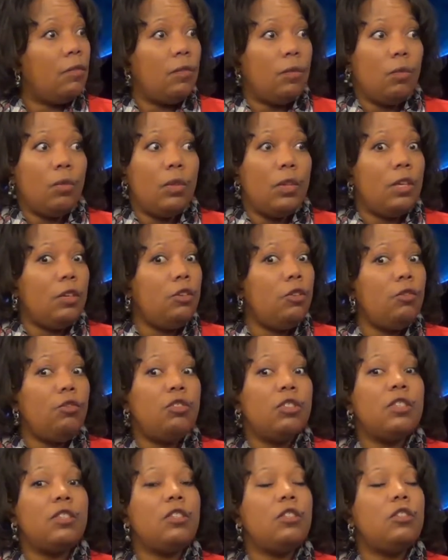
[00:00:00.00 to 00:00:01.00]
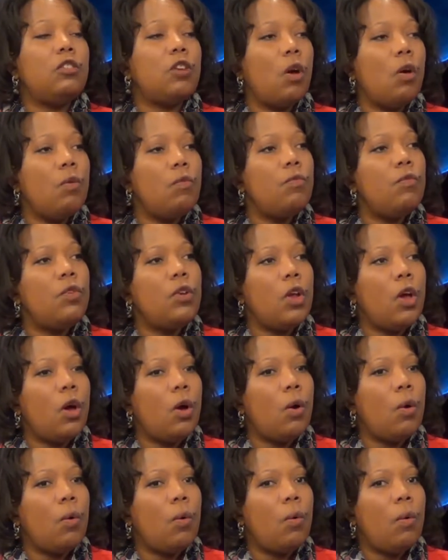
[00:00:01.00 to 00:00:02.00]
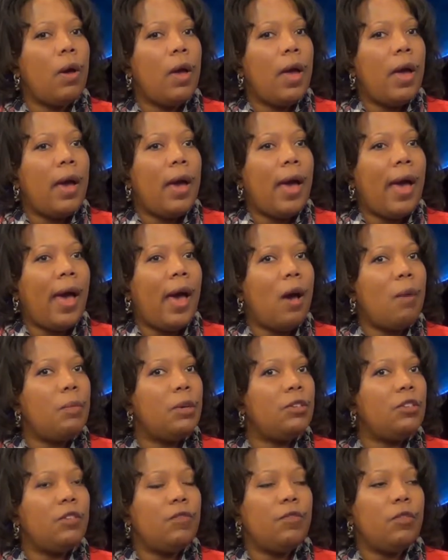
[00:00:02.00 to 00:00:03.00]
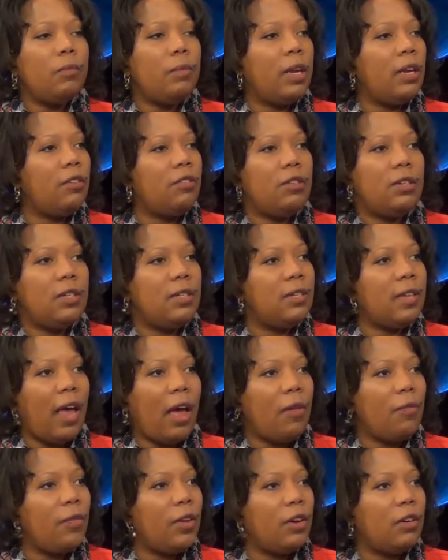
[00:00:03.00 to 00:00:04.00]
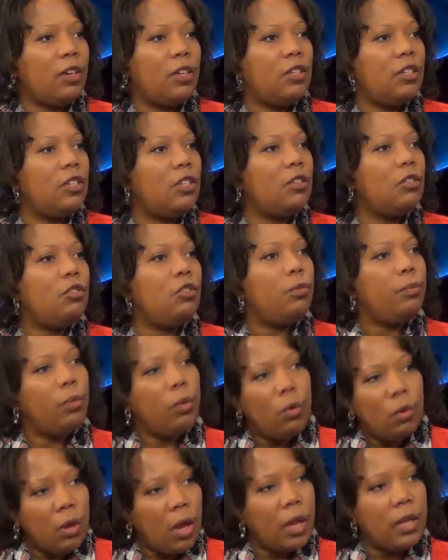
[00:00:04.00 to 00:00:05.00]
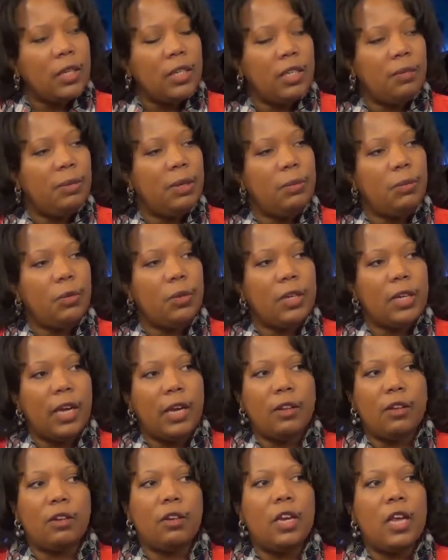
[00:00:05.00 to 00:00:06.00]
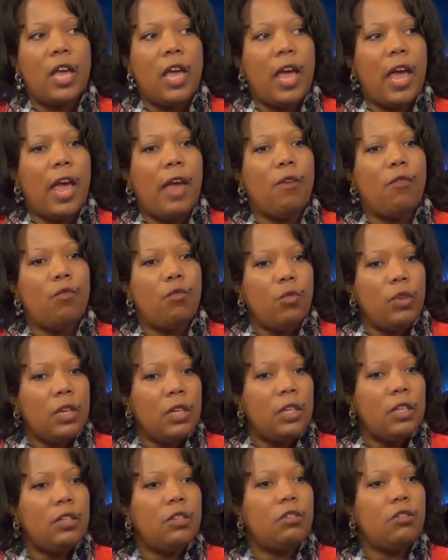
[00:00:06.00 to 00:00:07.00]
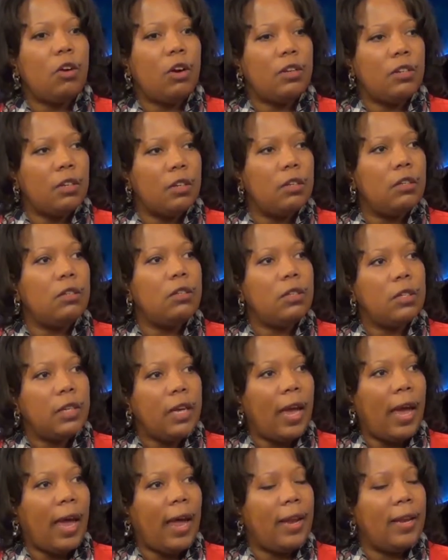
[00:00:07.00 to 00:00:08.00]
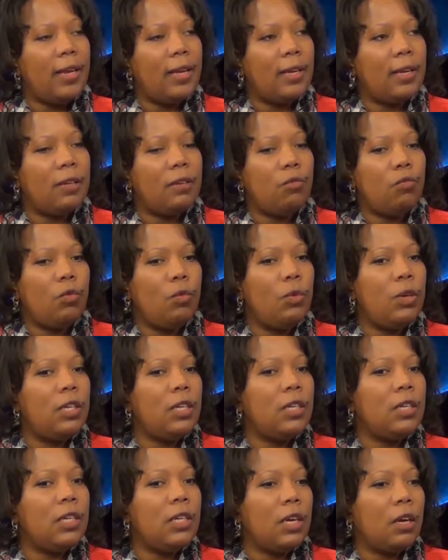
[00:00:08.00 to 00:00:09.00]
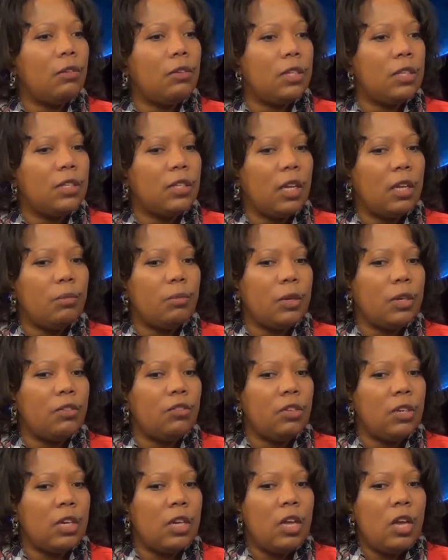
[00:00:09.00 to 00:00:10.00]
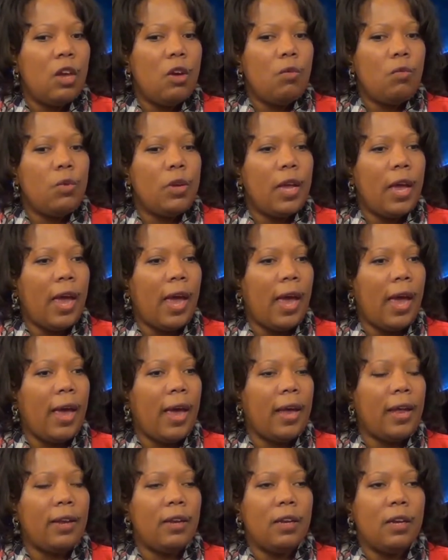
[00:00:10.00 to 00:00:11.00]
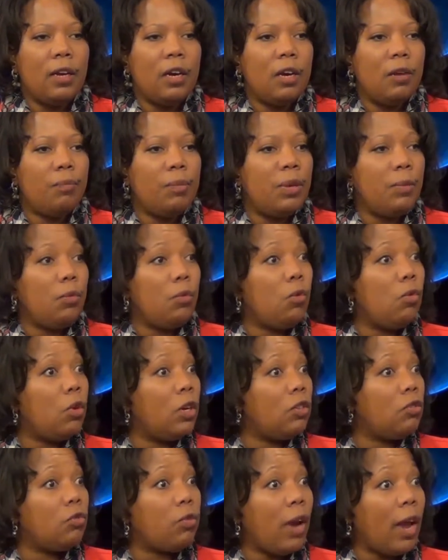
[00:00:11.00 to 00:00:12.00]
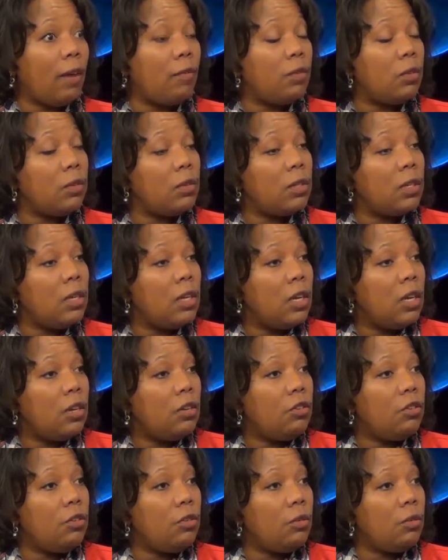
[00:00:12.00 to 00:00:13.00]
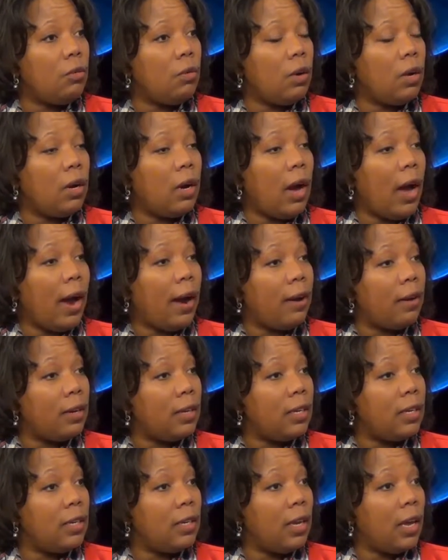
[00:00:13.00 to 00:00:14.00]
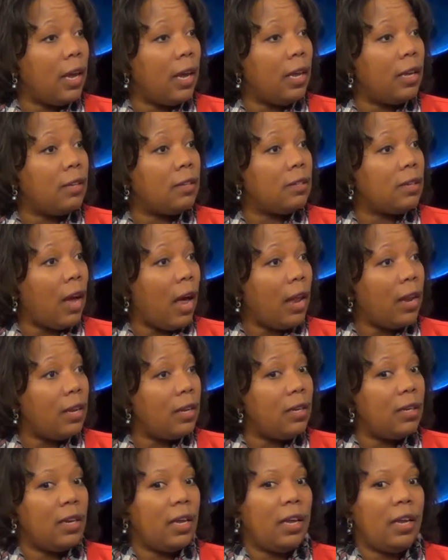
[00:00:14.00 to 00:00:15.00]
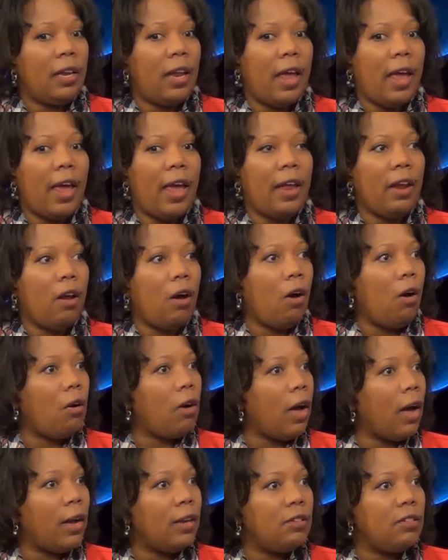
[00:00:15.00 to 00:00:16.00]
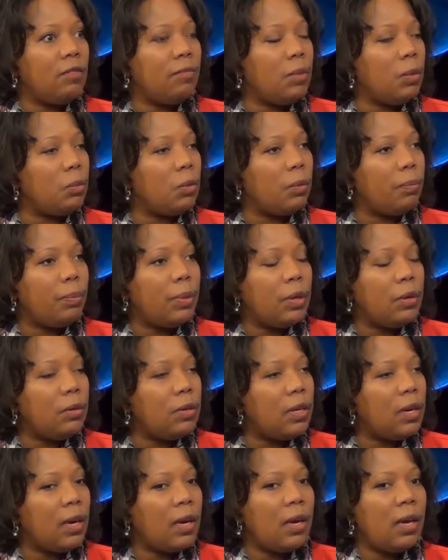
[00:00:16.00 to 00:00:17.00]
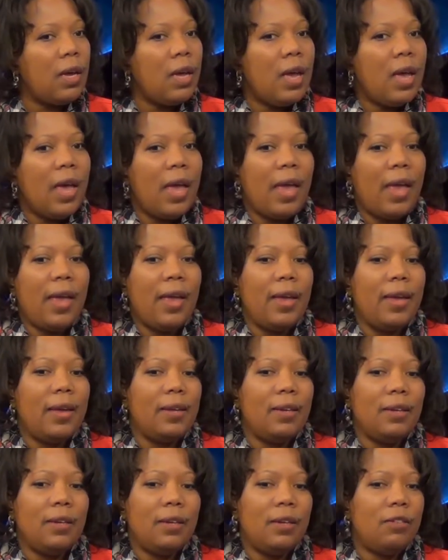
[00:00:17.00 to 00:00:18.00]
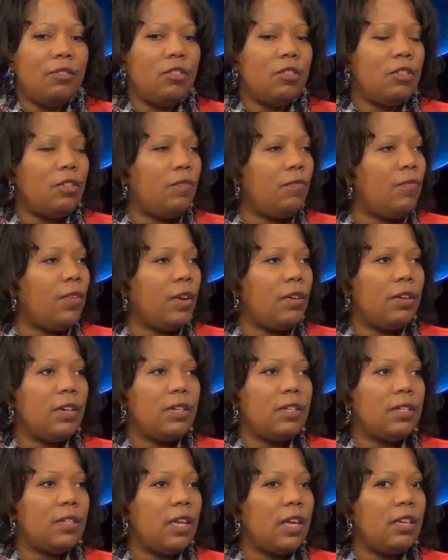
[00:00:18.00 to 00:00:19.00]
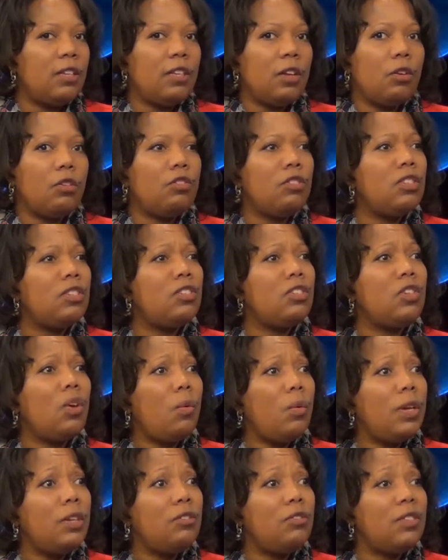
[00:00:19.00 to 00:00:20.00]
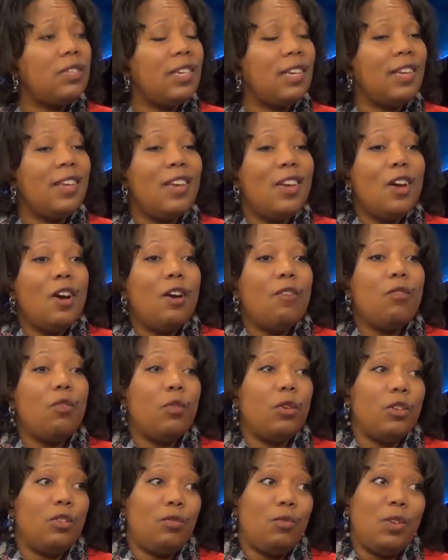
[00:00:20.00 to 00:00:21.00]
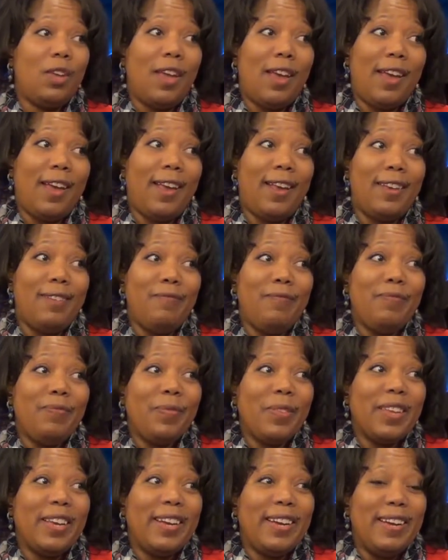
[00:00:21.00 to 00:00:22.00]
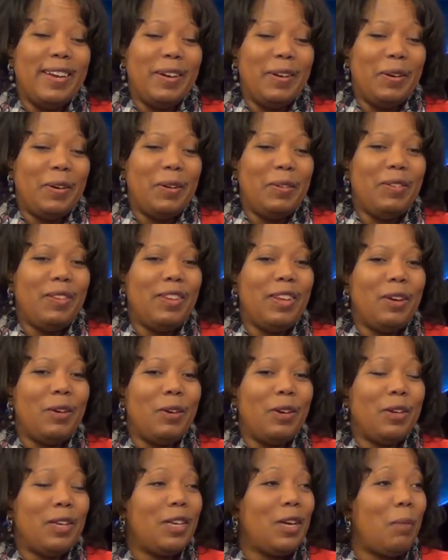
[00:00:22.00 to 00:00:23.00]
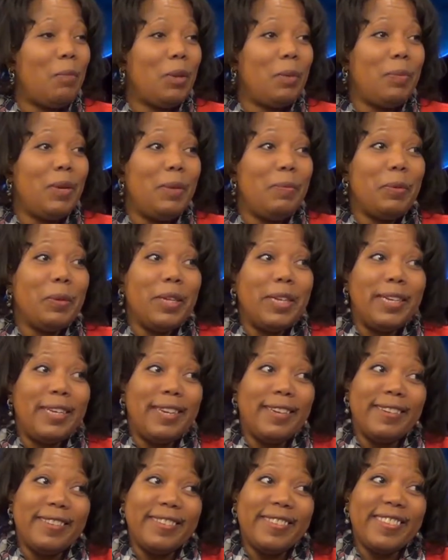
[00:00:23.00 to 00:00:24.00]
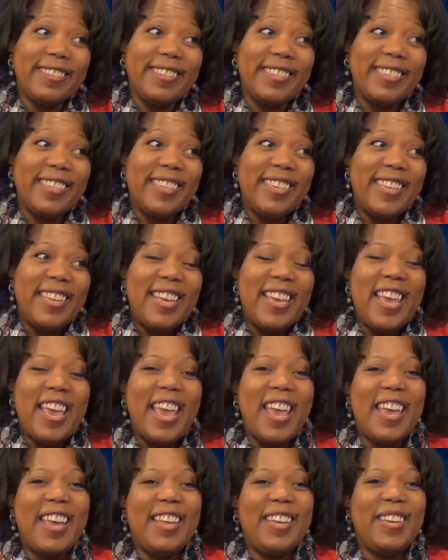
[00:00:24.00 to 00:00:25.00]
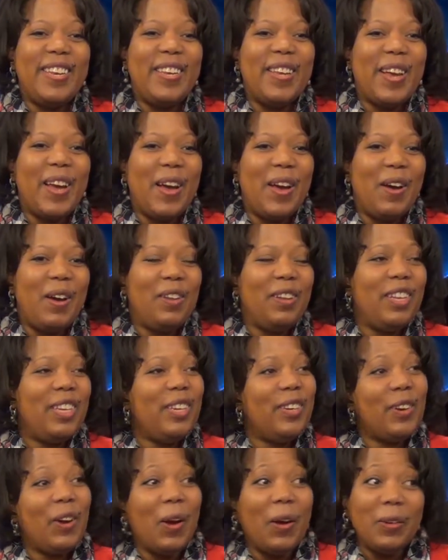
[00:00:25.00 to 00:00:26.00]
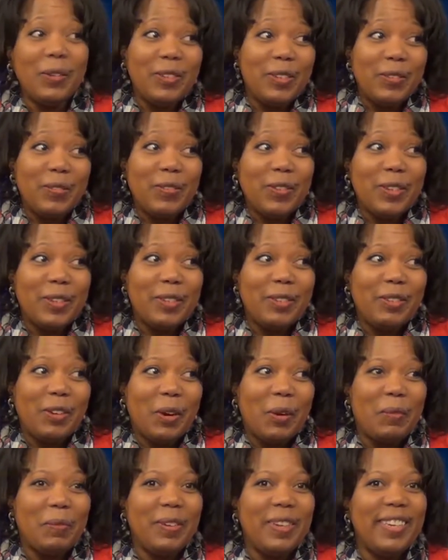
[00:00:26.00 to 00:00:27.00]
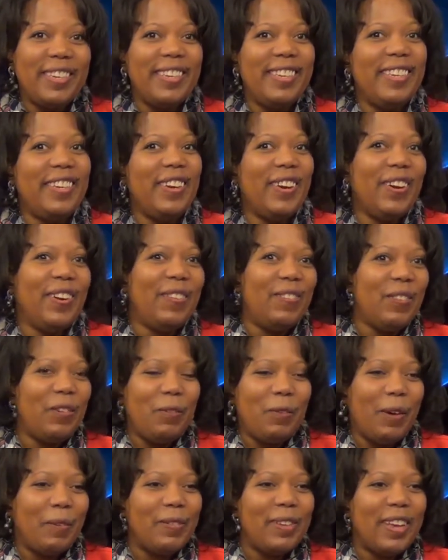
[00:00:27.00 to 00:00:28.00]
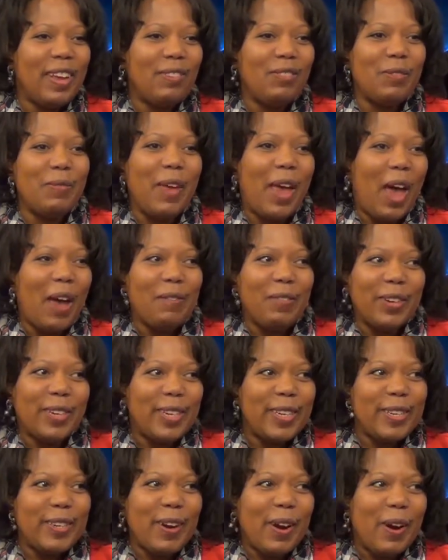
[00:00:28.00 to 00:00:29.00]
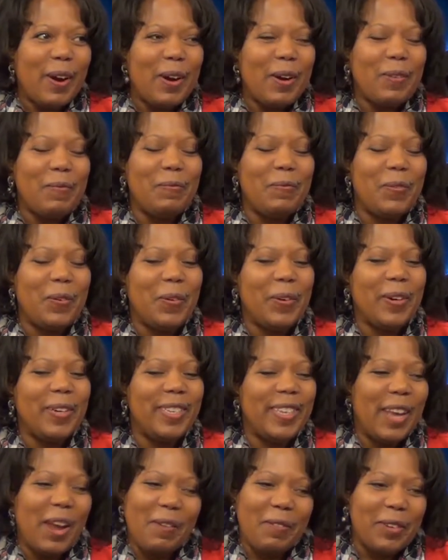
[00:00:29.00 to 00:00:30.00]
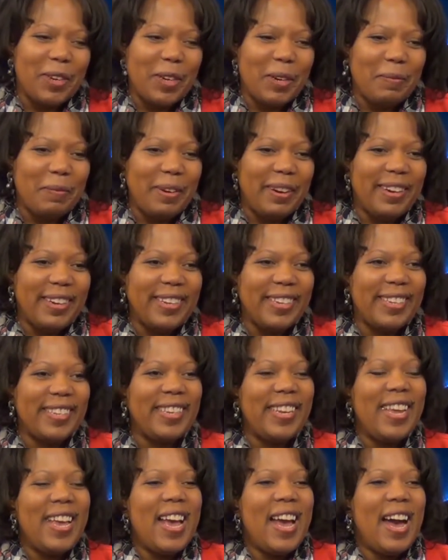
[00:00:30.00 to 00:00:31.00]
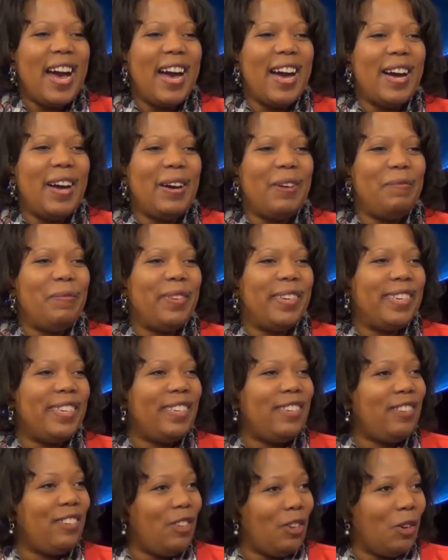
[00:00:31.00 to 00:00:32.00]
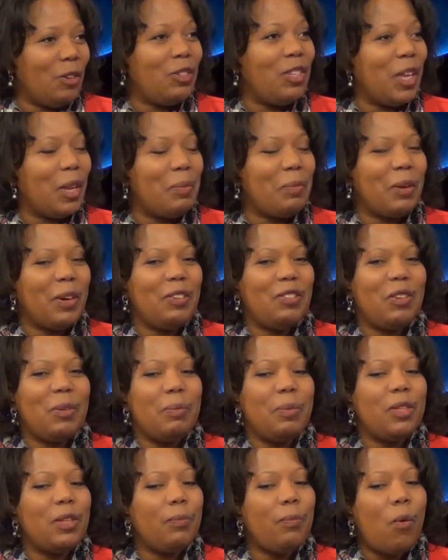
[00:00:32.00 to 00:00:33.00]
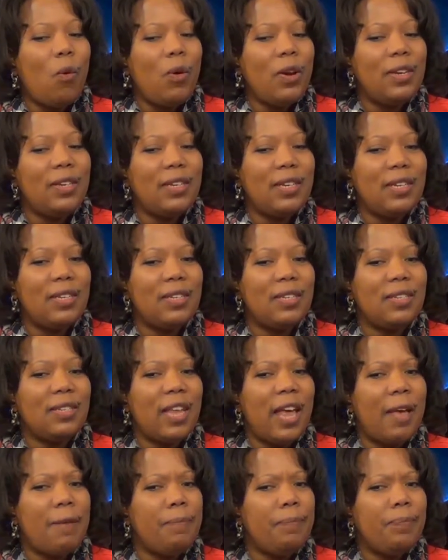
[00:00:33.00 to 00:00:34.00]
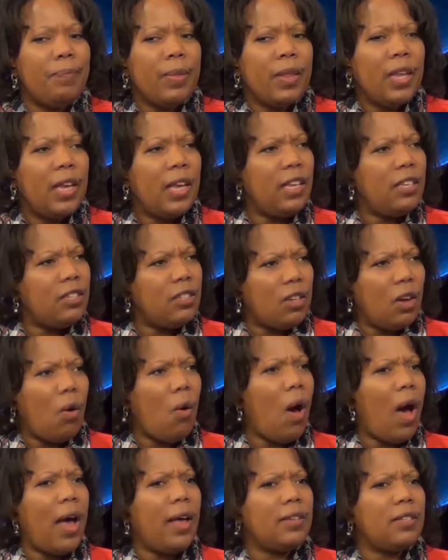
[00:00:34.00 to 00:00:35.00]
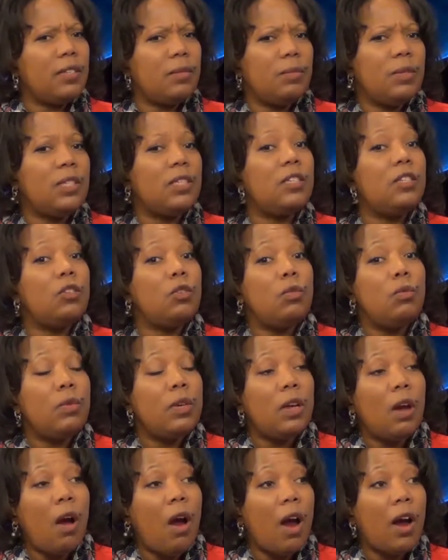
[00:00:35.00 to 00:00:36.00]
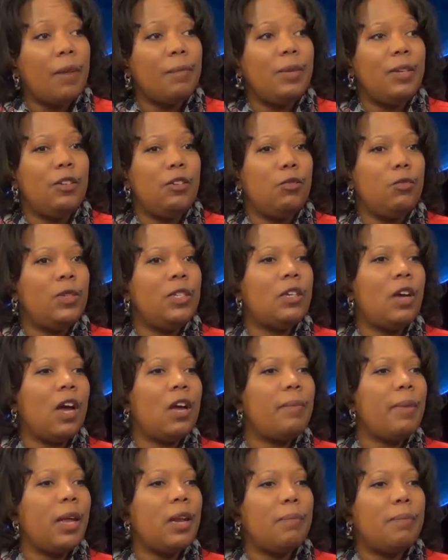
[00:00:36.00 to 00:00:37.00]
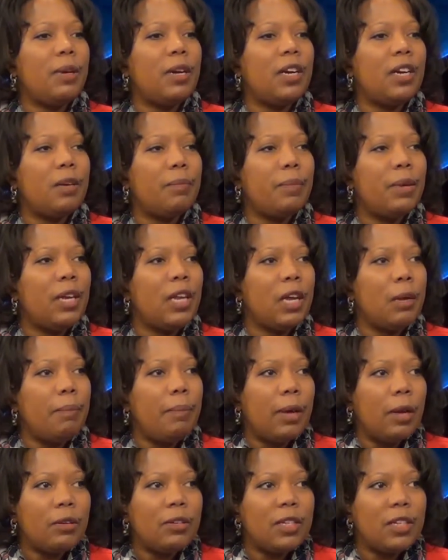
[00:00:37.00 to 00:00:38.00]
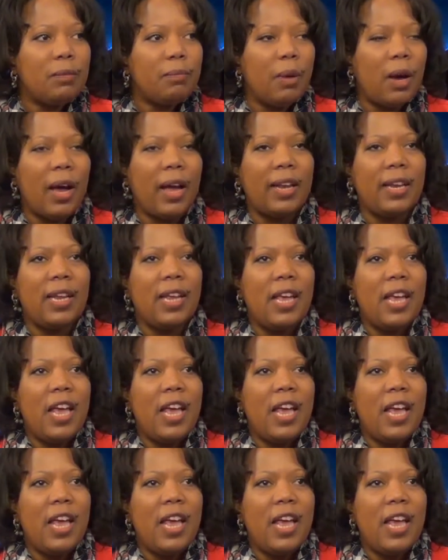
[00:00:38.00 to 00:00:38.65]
you just don't know how much information is out there until you pull all these people together and really start to look at it. When we did the Celtic celebration, we had people who had traveled to Ireland and Scotland and had all kinds of memorabilia and just various things that are just so interesting. Of course, we had a couple of people in kilts and lederhosen for the German. We'll probably have some African garb for the African American, celebration. But the point is that it's so awesome. This is who we are. I mean, we talk about America being a melting pot.